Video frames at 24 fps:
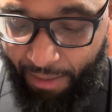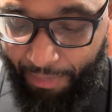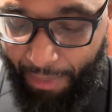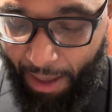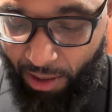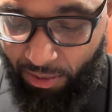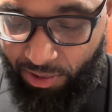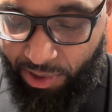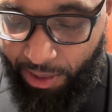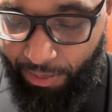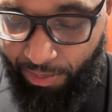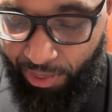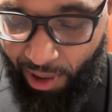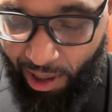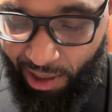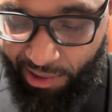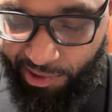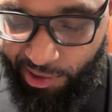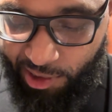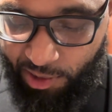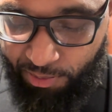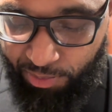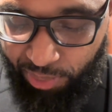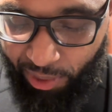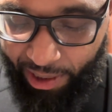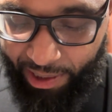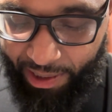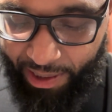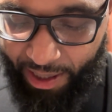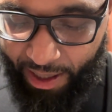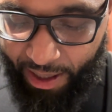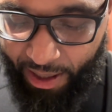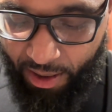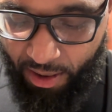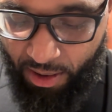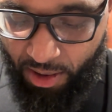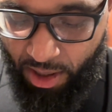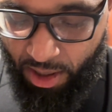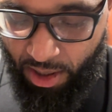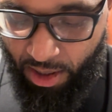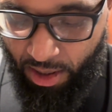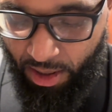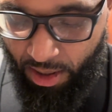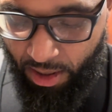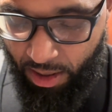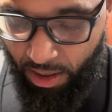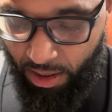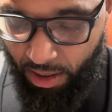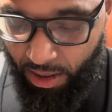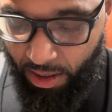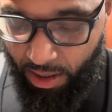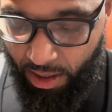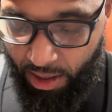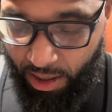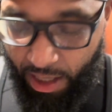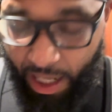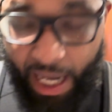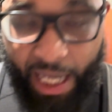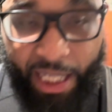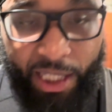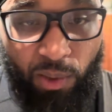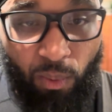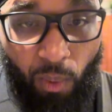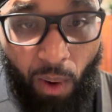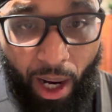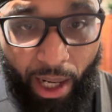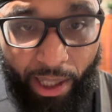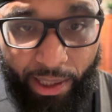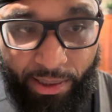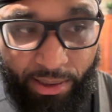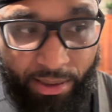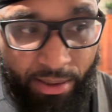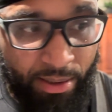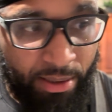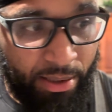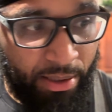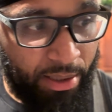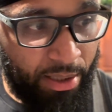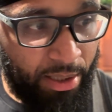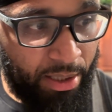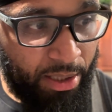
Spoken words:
I'm not gonna say process, break down the egg whites.